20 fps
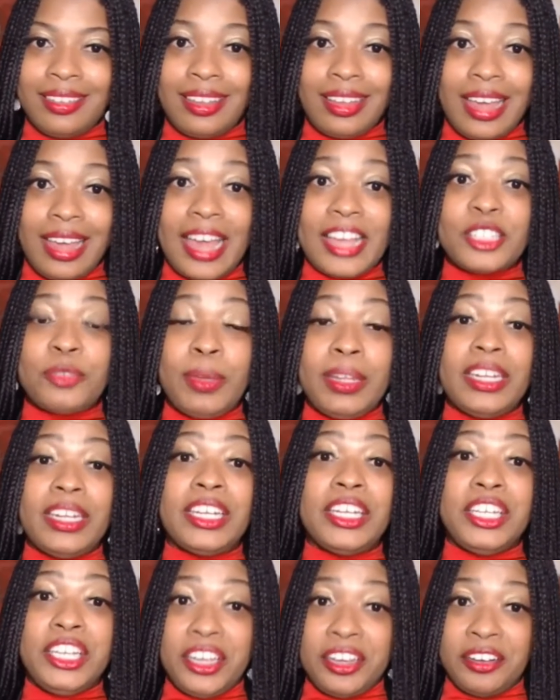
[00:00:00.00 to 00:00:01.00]
has been a
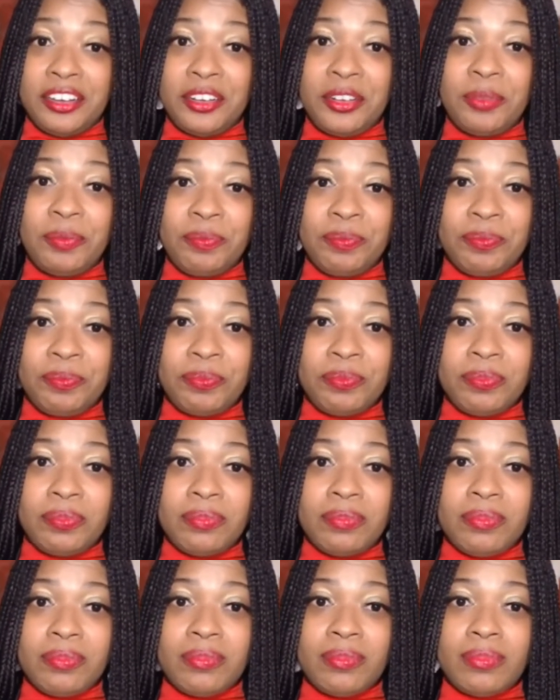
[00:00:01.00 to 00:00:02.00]
year
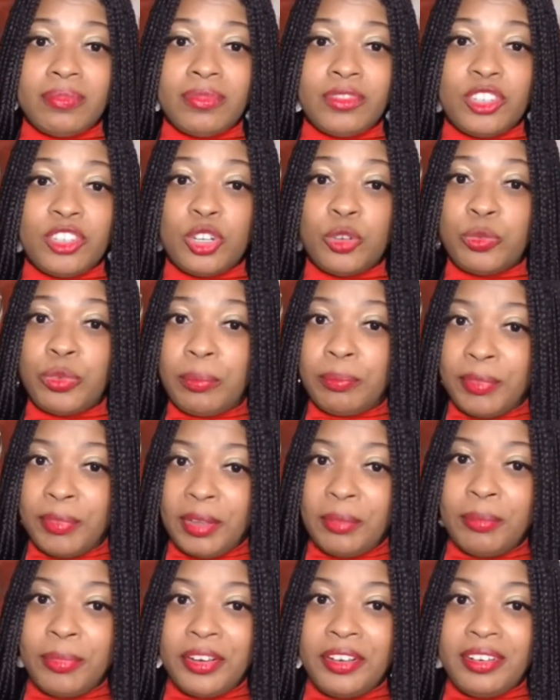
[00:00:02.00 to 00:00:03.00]
to
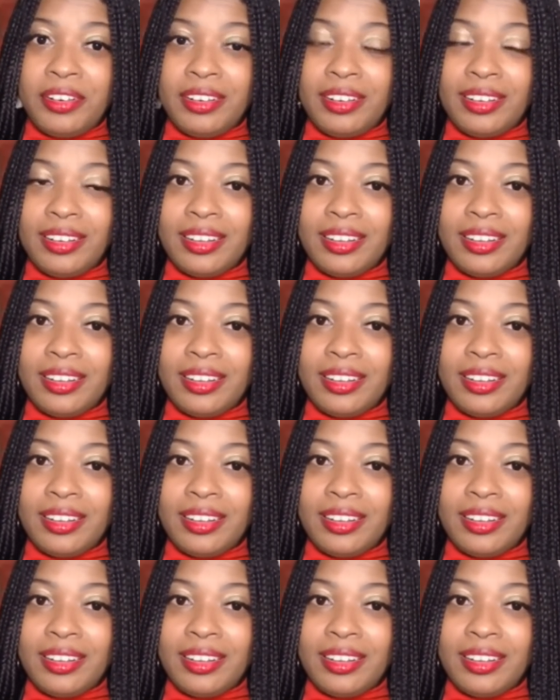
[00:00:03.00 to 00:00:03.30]
remember